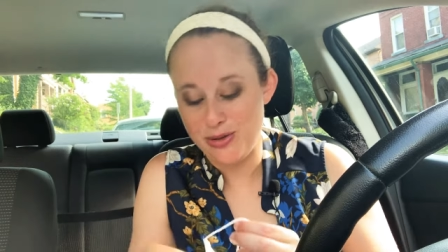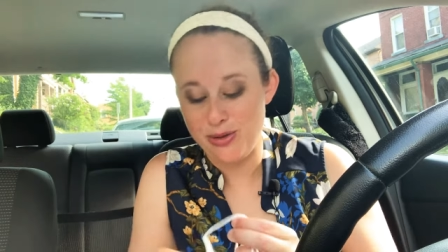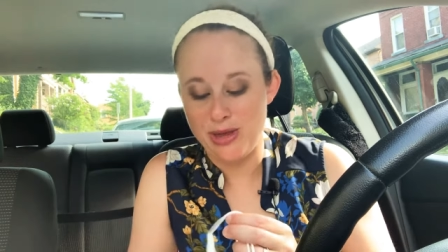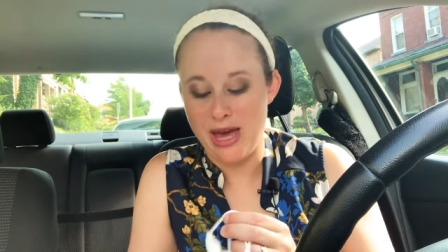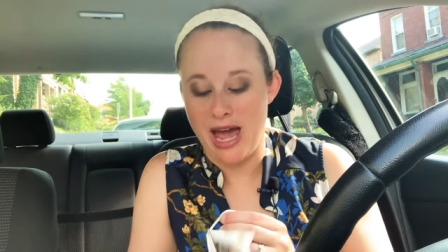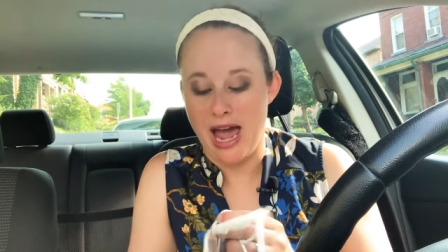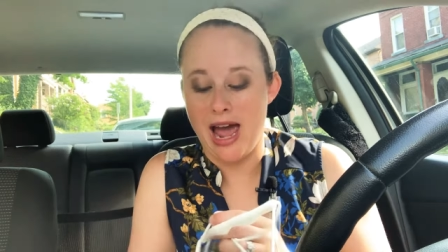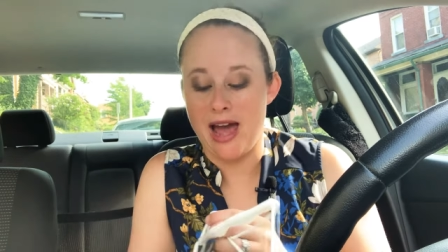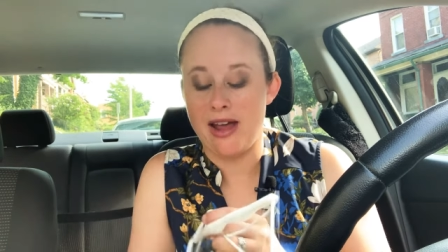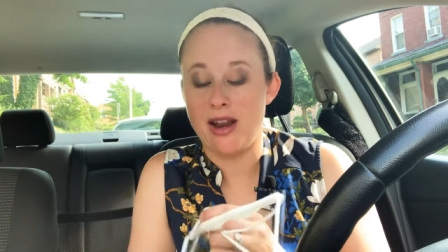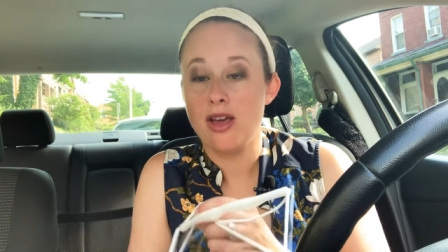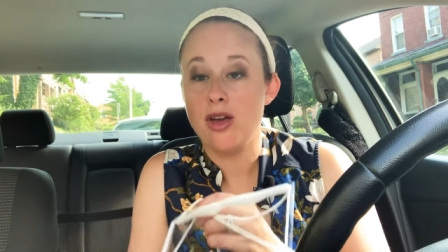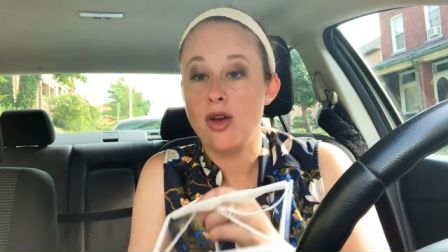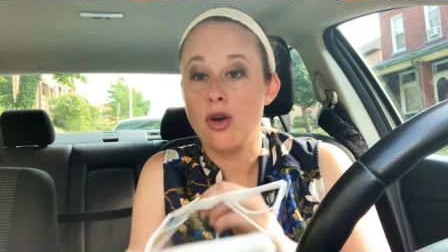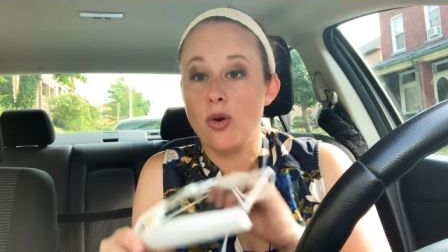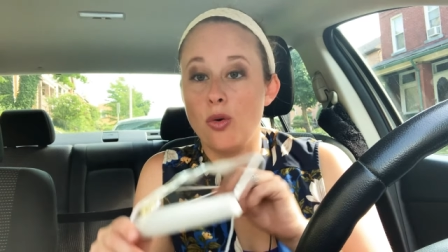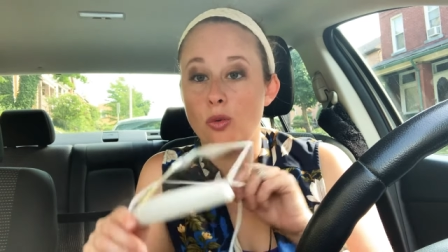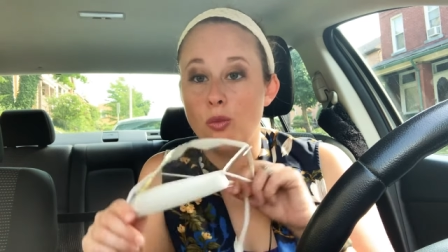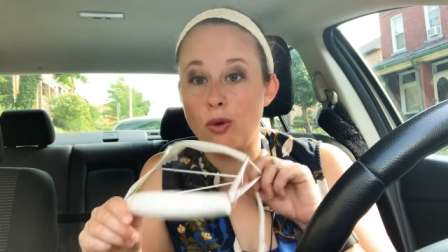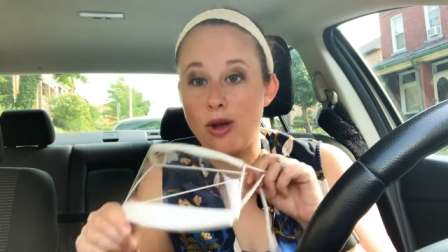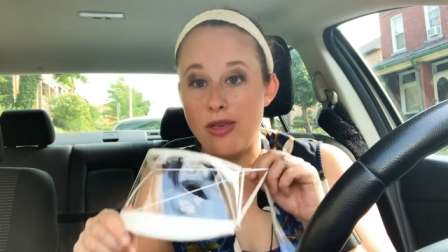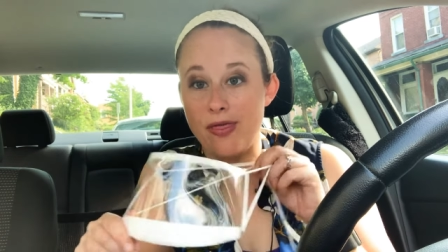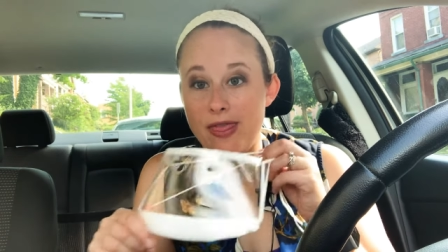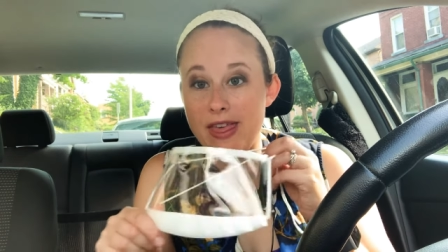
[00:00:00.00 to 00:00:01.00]
that
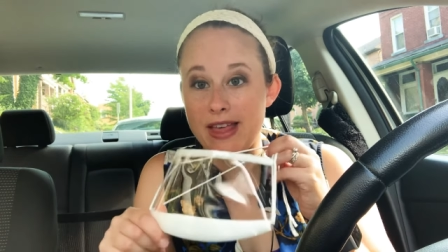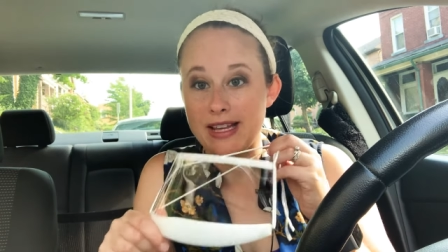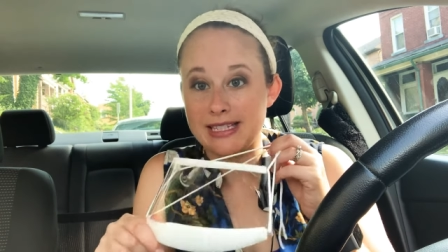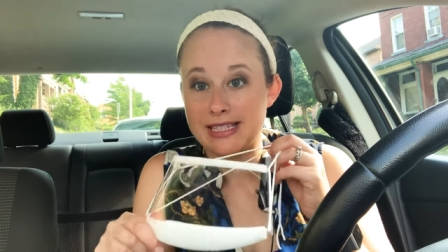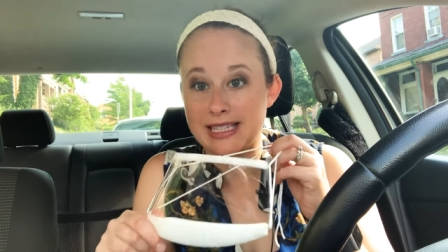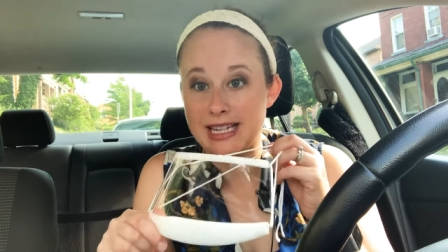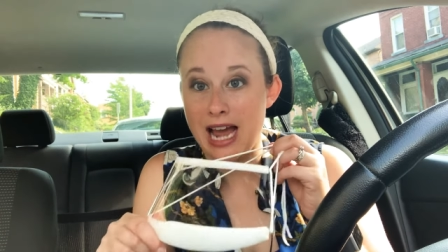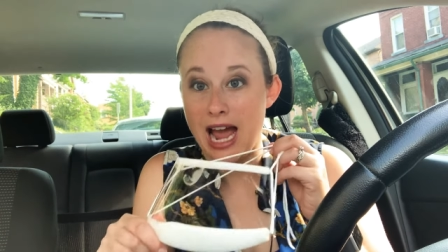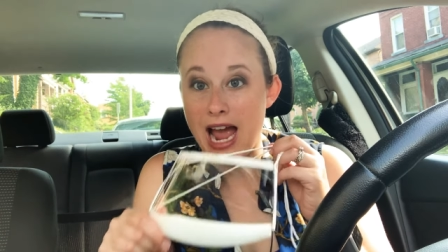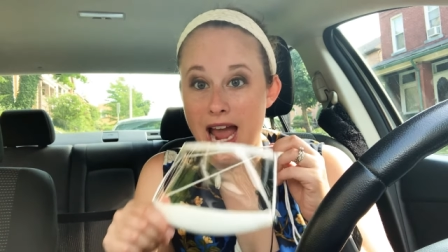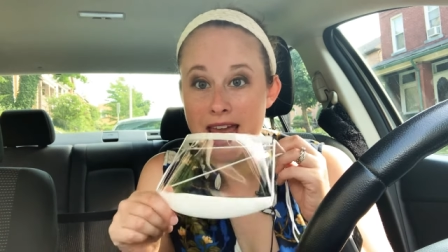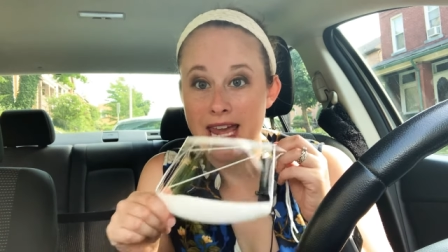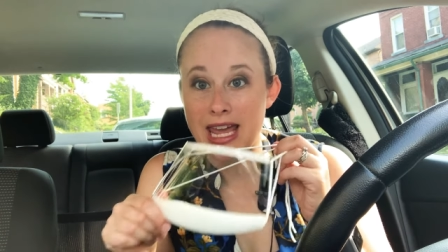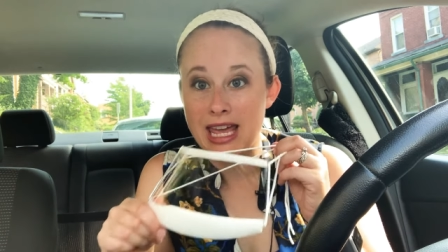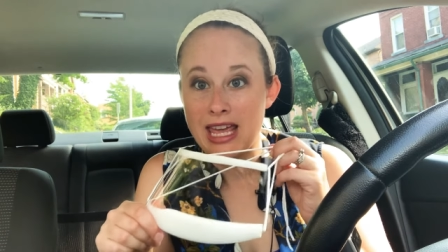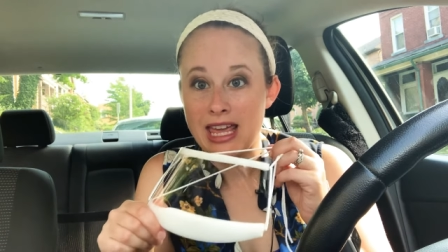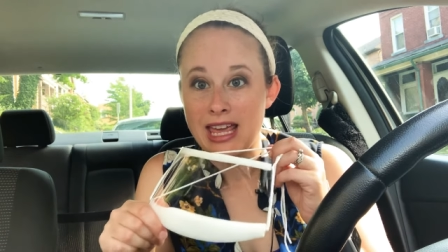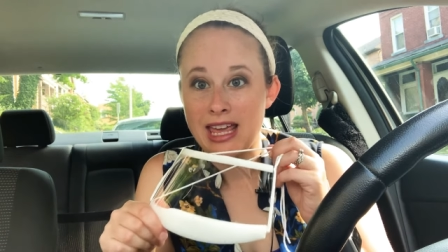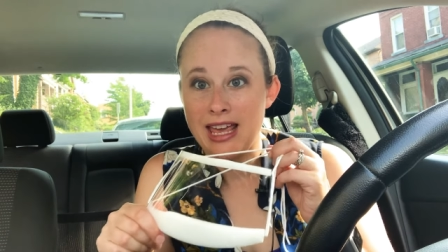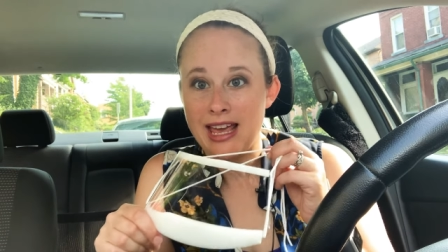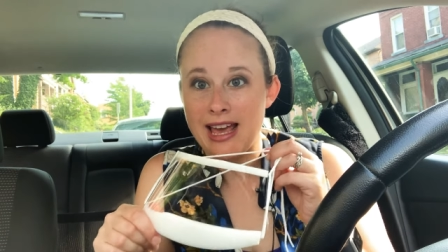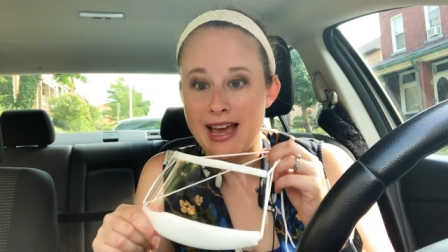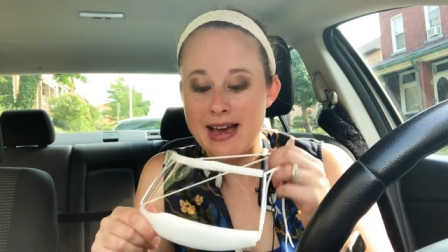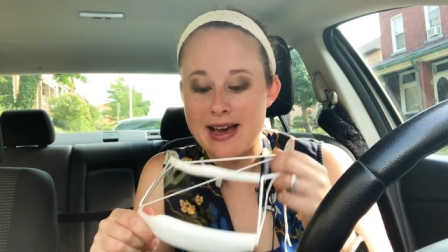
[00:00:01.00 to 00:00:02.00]
with this guy.
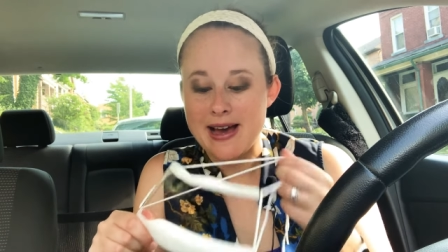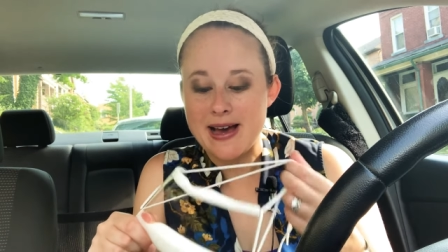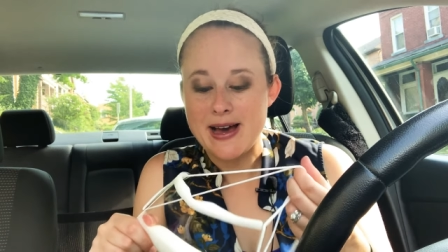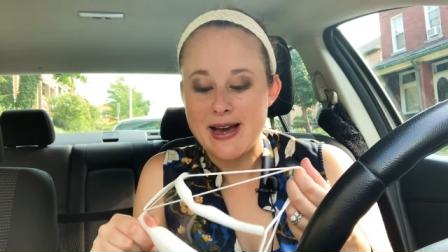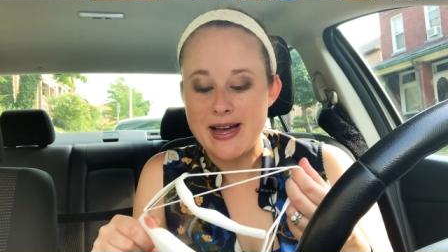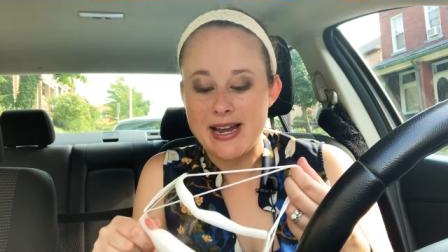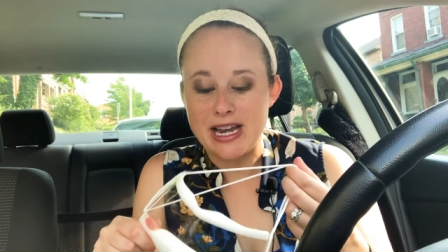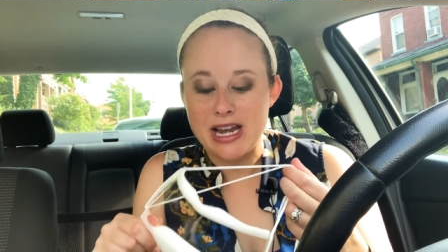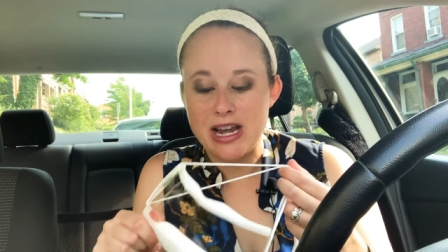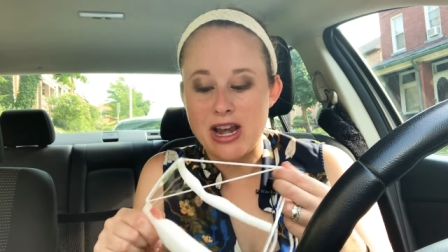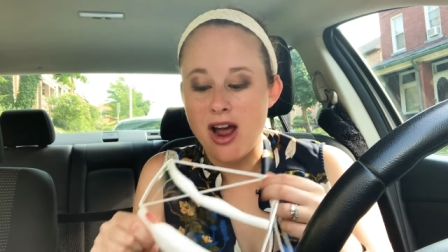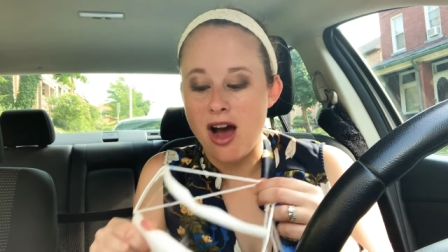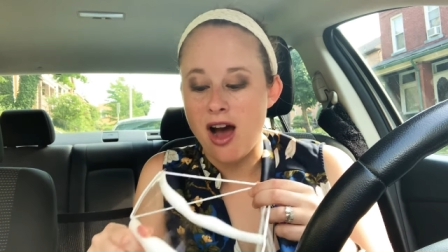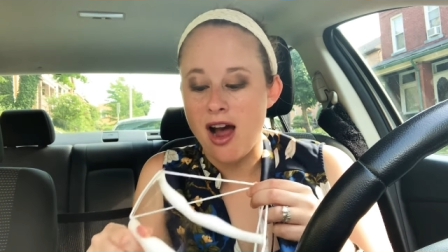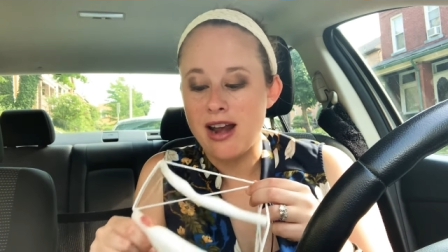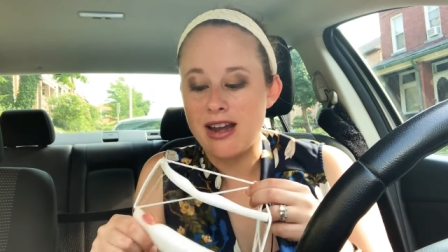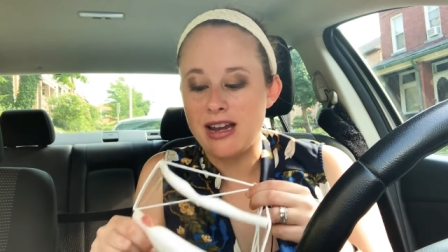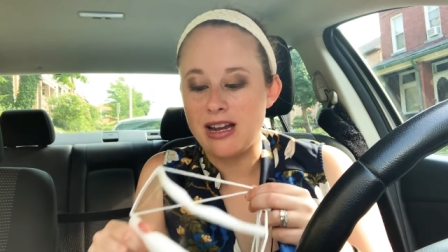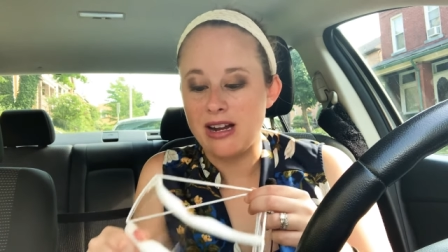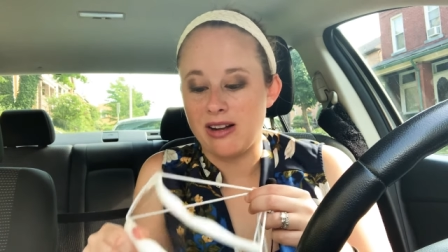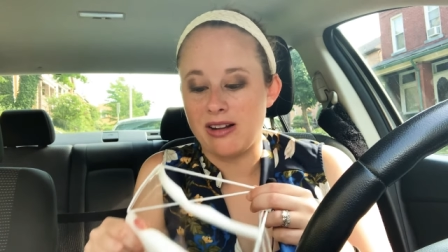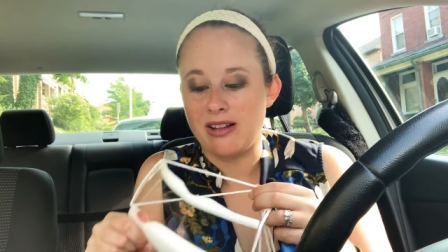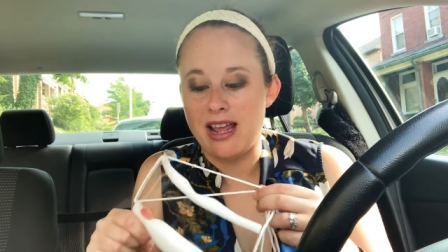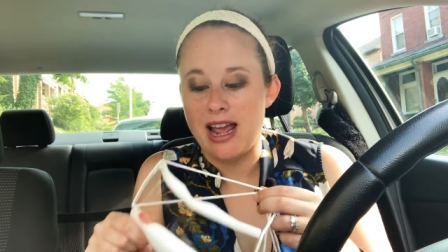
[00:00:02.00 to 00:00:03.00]
Uh, not
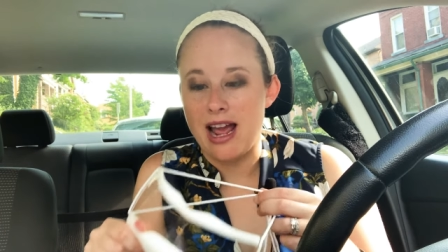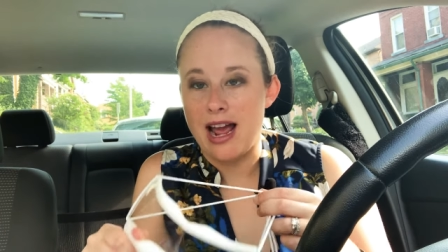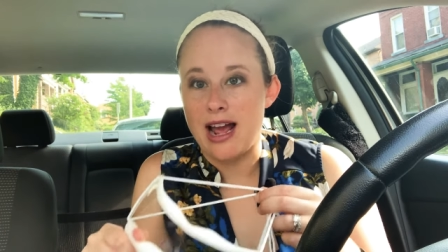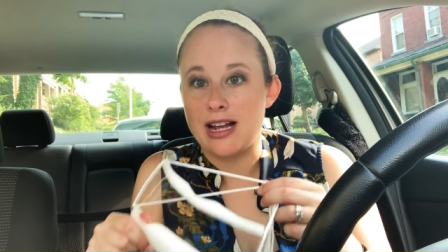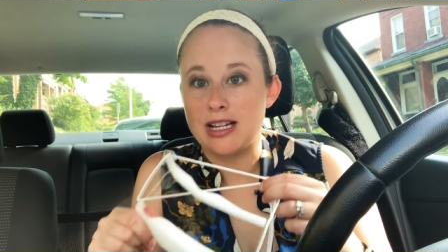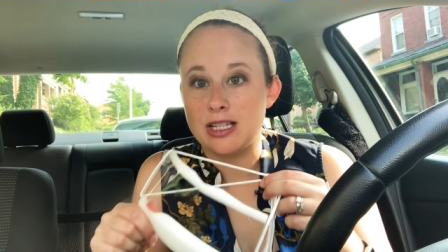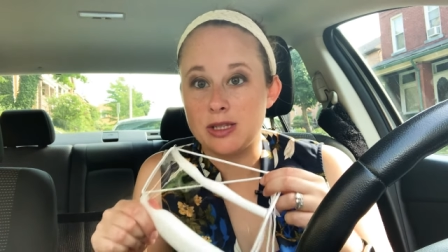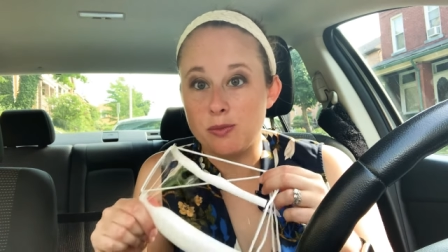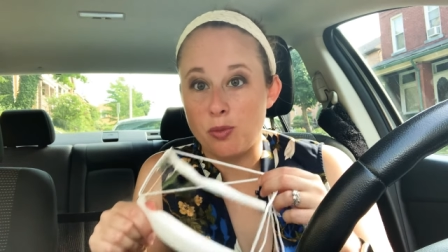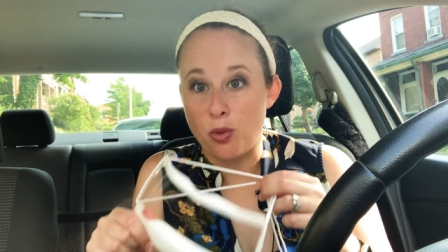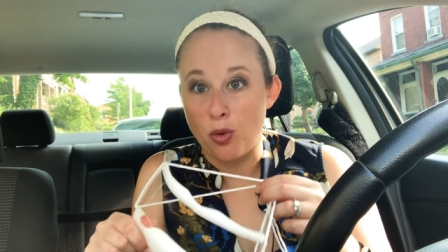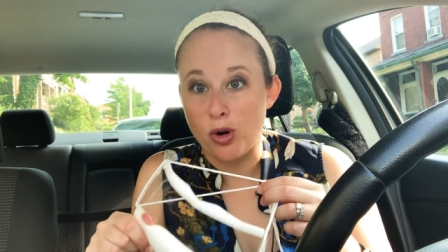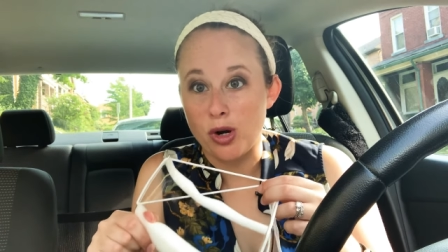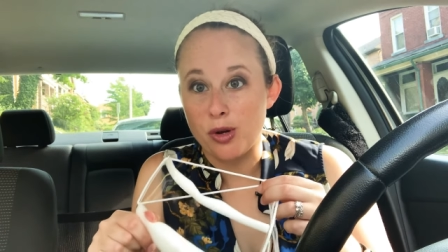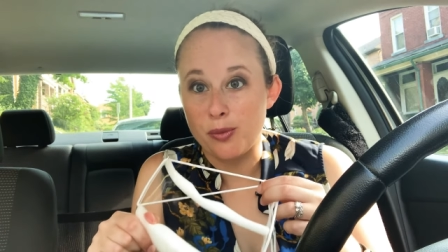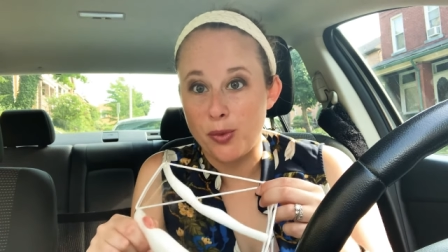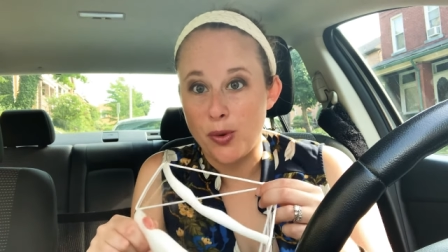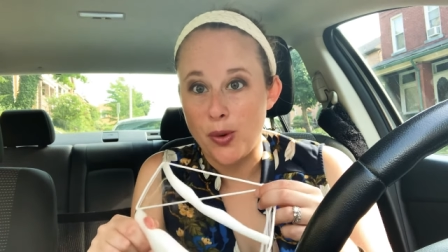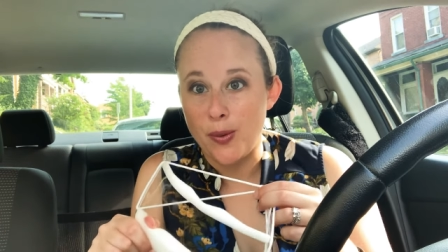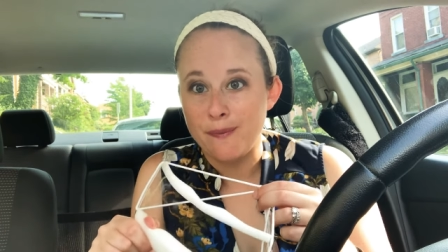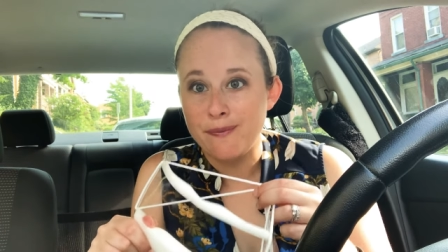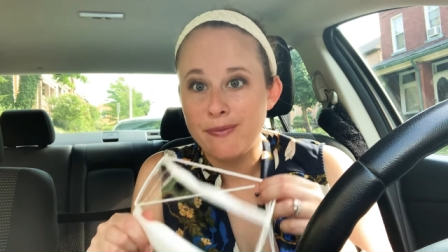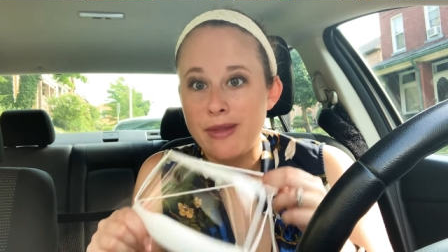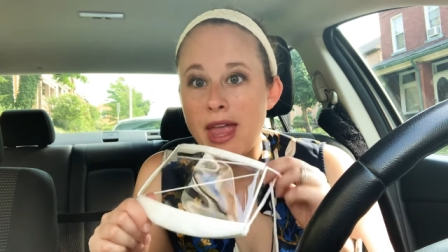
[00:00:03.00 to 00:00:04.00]
nearly as
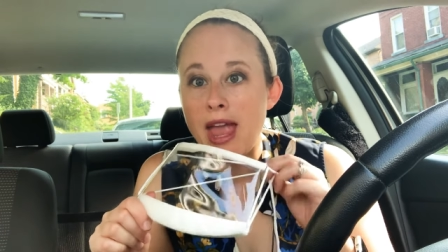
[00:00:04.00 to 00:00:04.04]
portable.